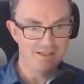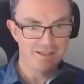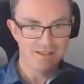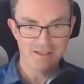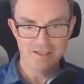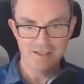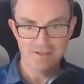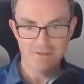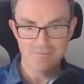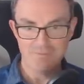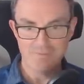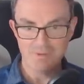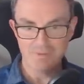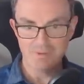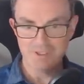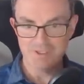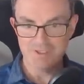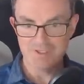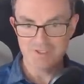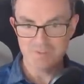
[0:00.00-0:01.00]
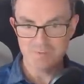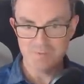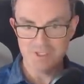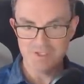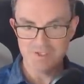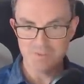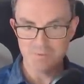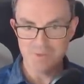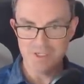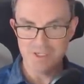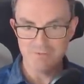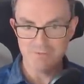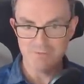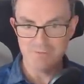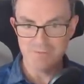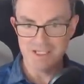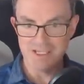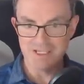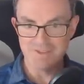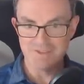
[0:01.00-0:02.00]
Um, I'm going to switch away
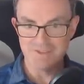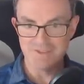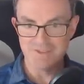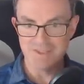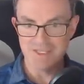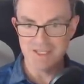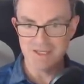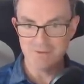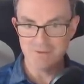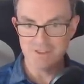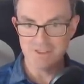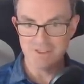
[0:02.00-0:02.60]
from letters now